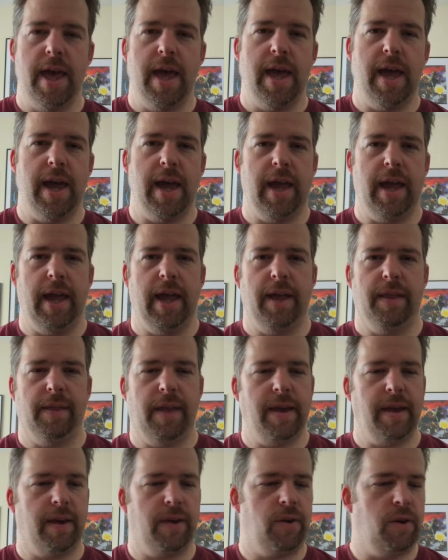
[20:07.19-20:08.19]

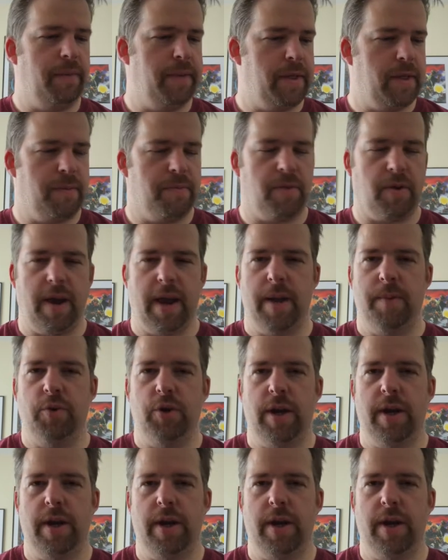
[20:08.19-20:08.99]
Like, comment, subscribe,